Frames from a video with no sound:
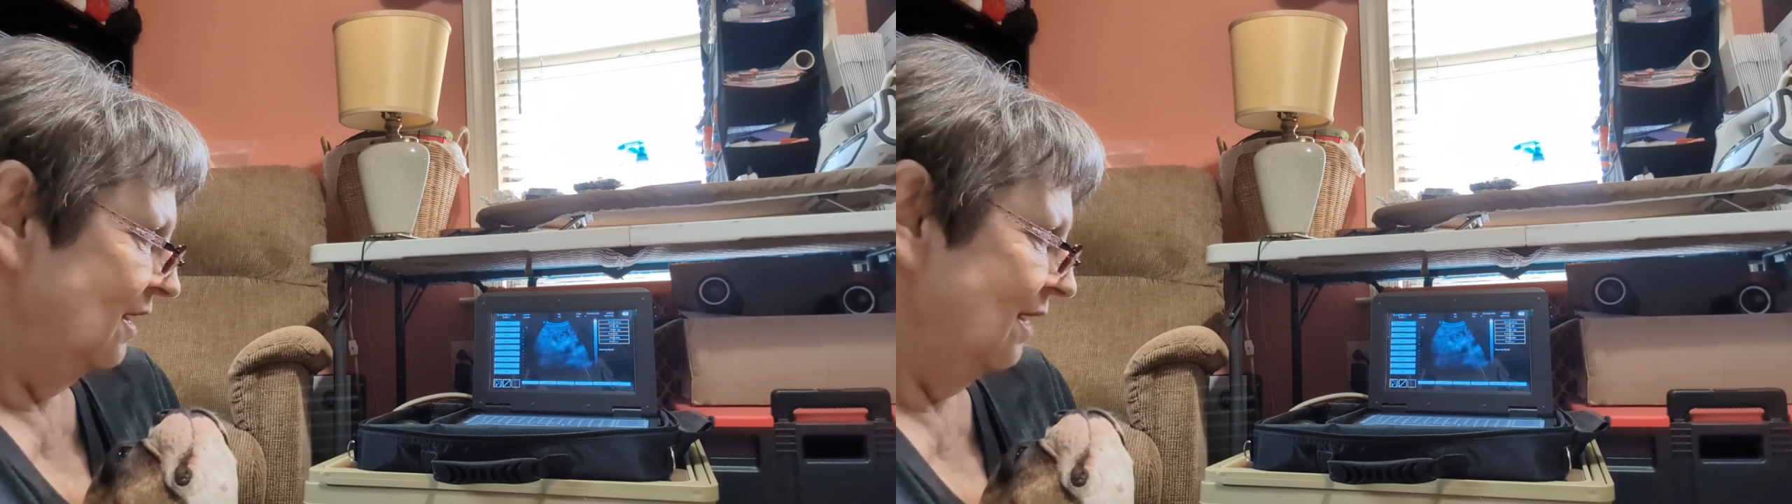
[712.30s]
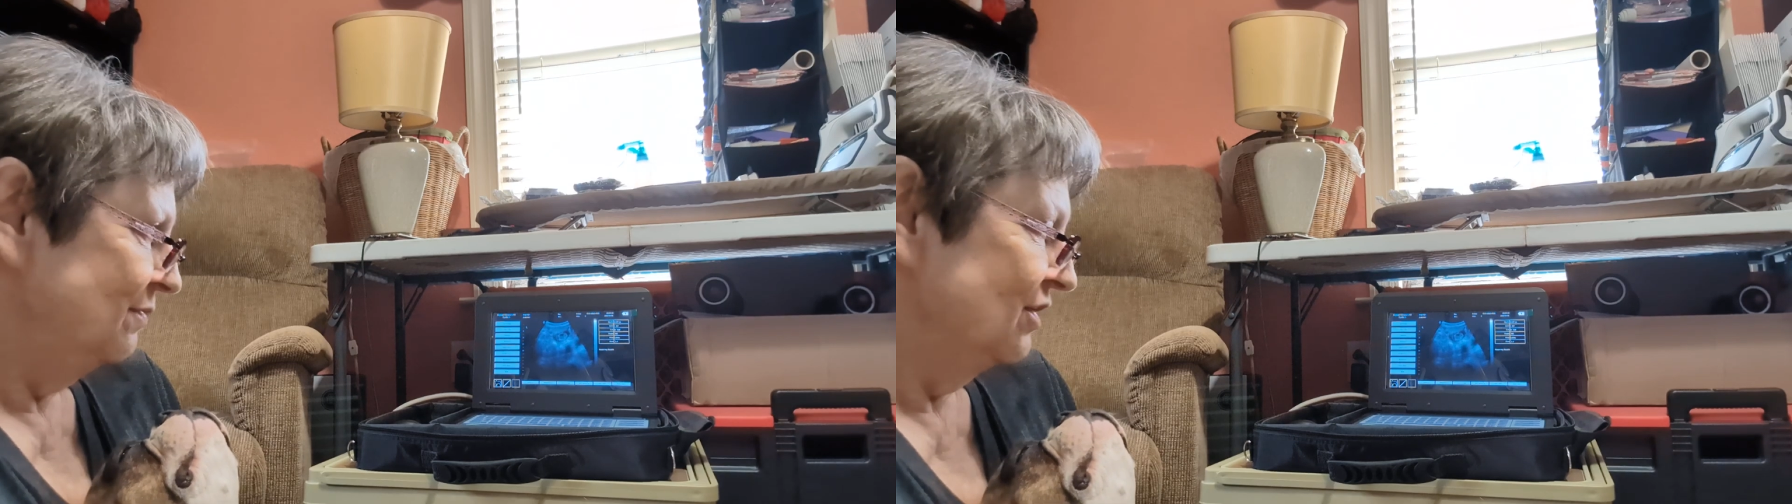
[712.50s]

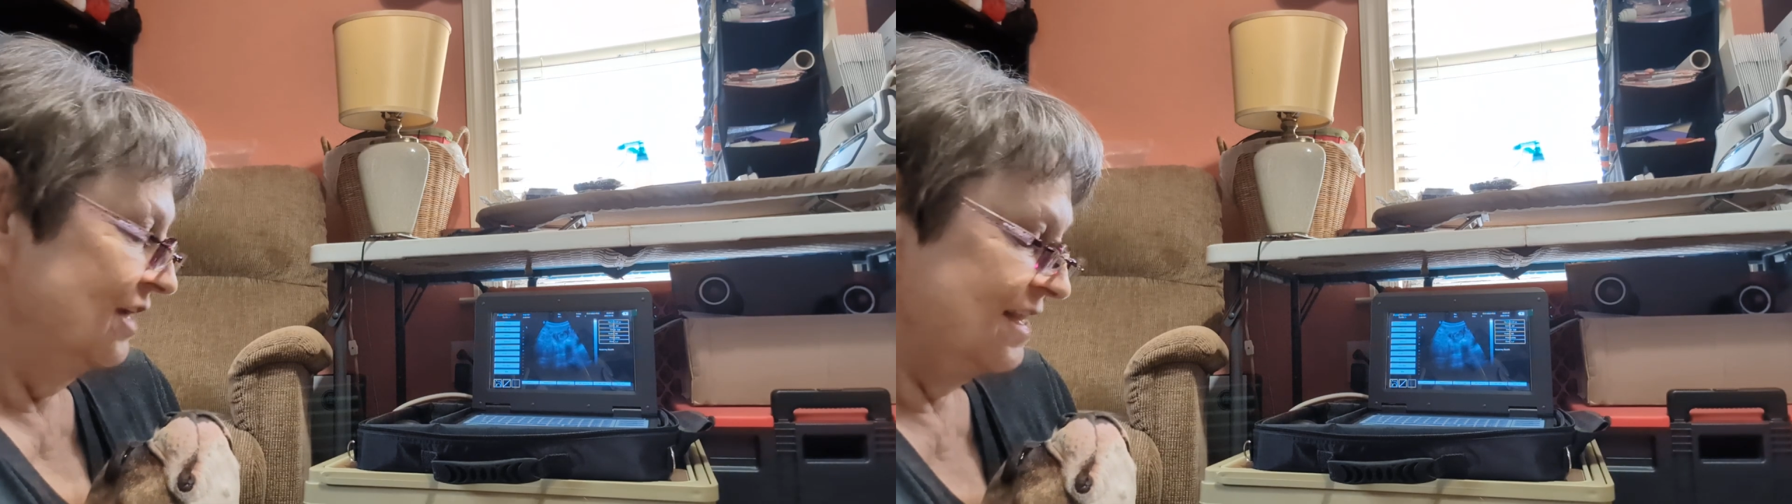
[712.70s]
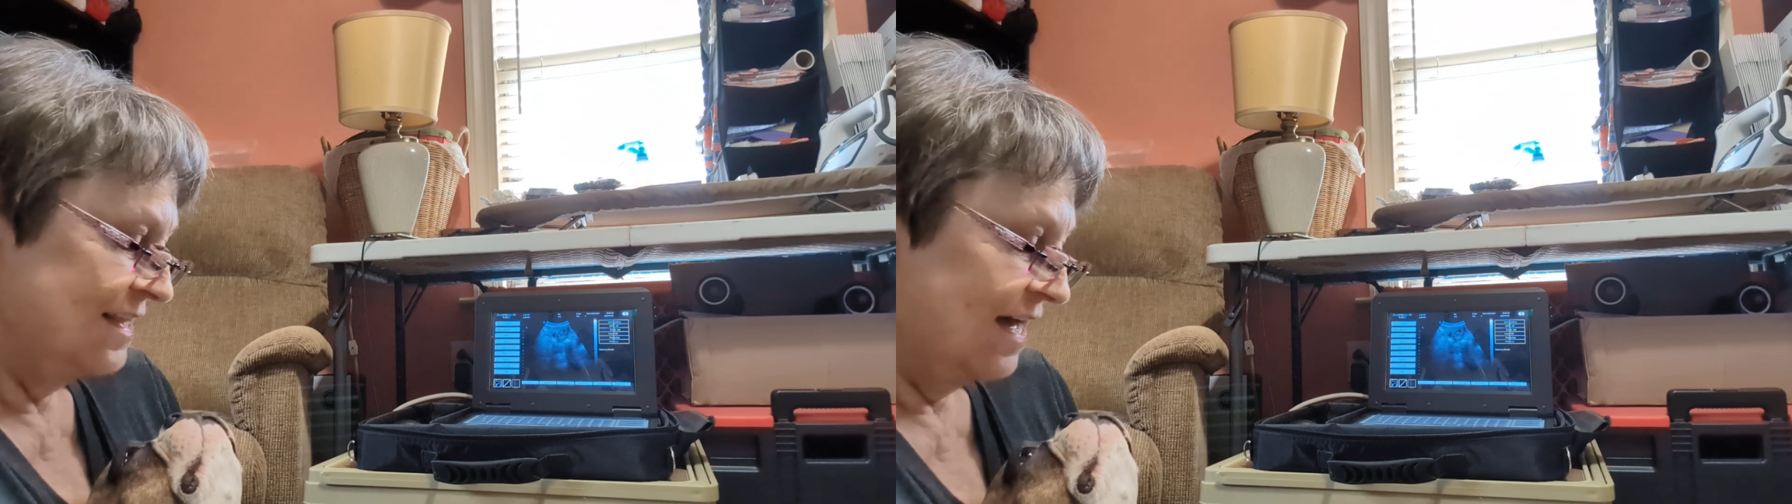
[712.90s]
I'm going
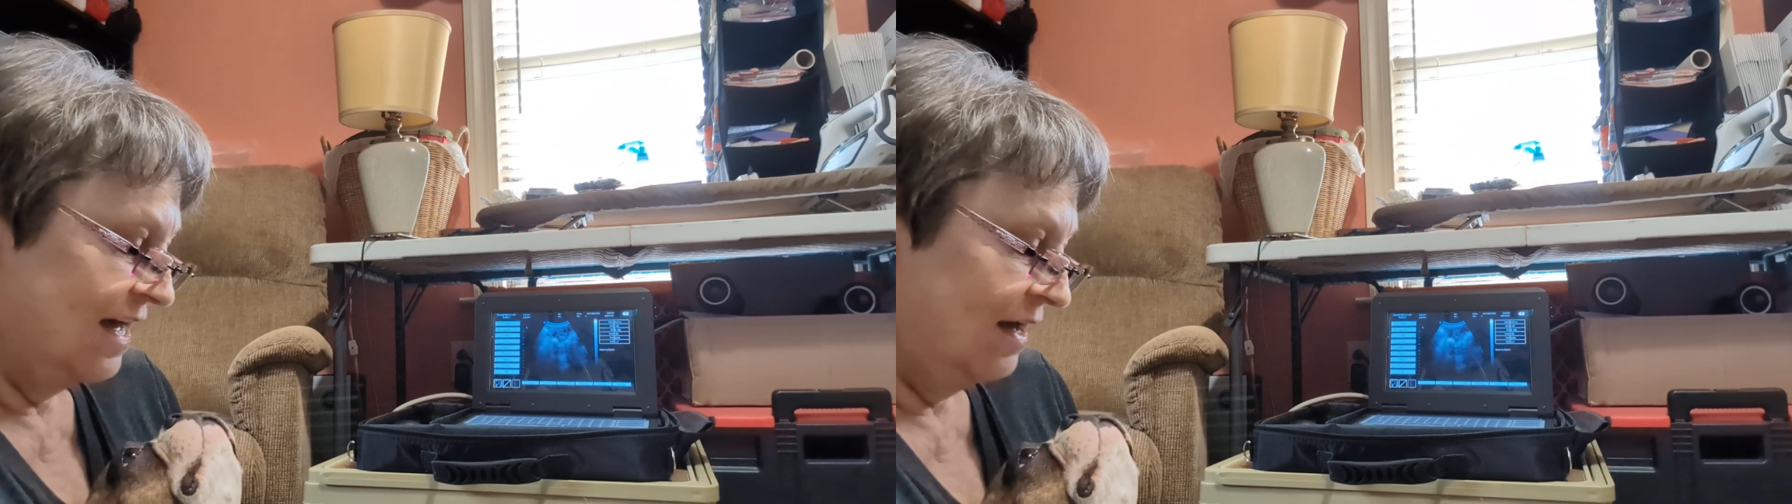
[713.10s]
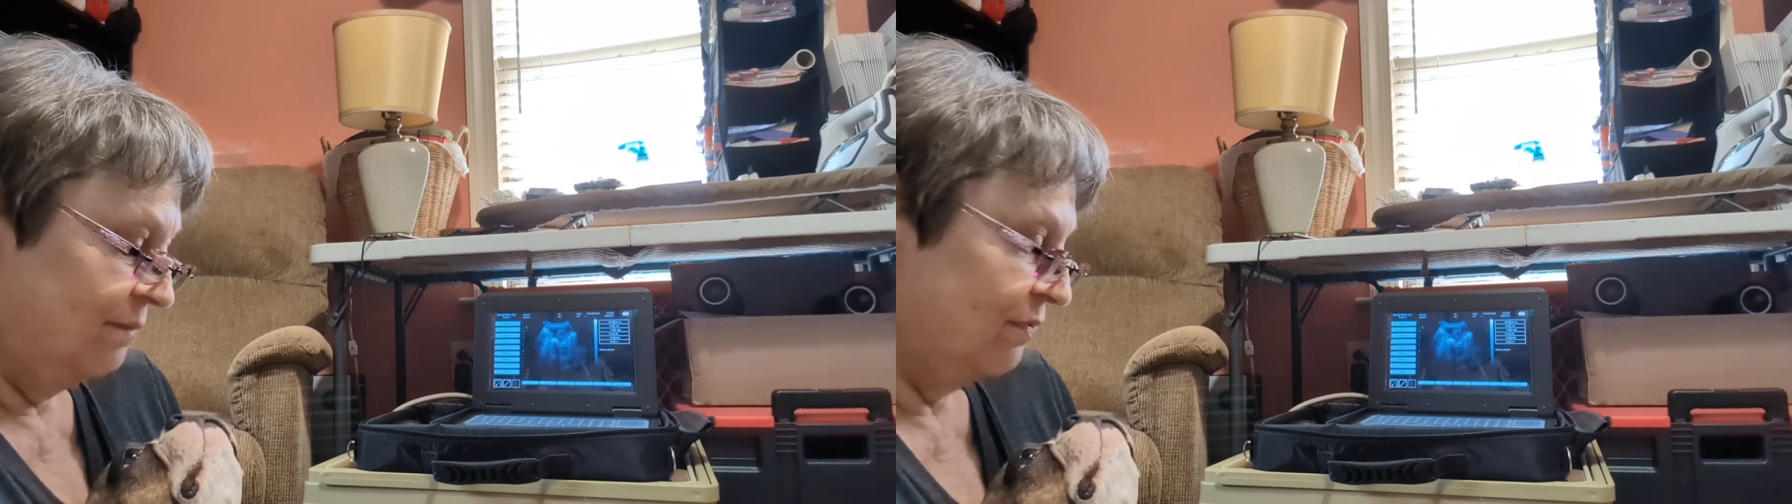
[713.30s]
to say